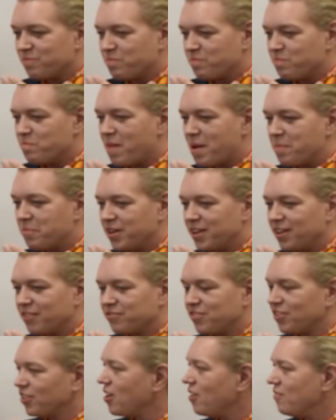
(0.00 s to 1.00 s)
memory of
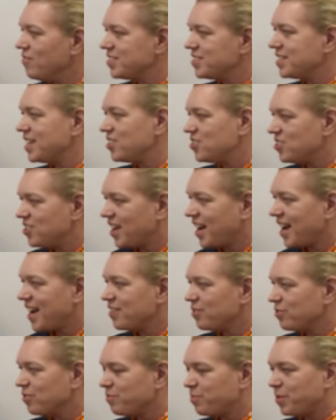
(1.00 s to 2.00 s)
the conversation you had,
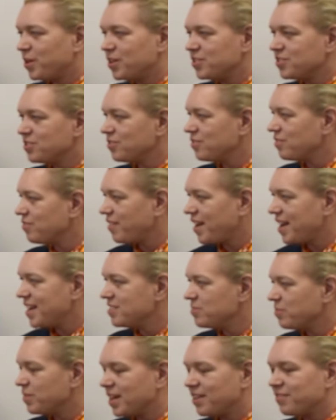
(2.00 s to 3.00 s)
or the person or the
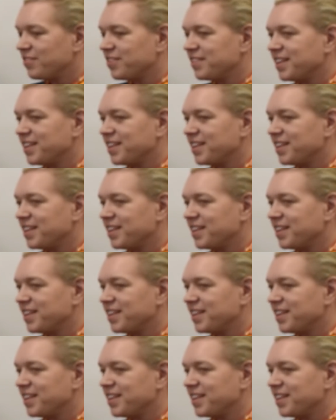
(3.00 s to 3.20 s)
face or whatever.